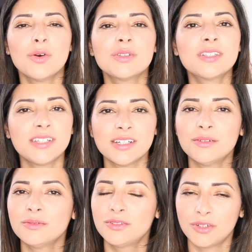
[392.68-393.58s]
who
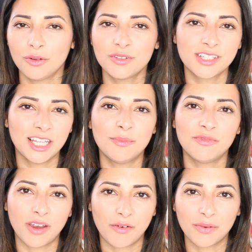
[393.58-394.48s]
still don't
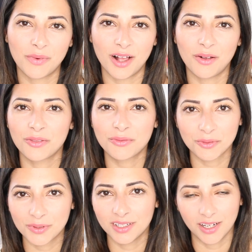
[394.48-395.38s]
sleep very well
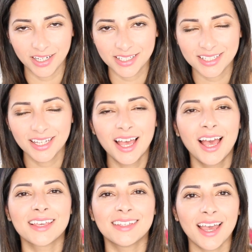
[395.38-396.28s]
through the night.
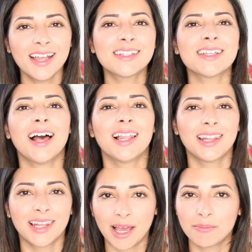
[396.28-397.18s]
Get a
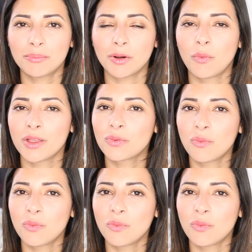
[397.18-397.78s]
lamp with